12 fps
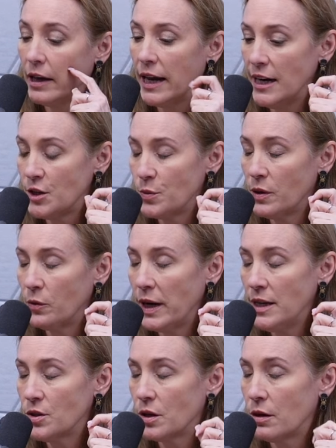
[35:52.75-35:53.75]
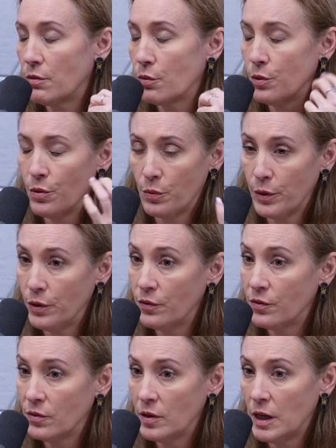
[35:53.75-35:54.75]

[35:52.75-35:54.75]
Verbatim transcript: engagement rates are through the roof.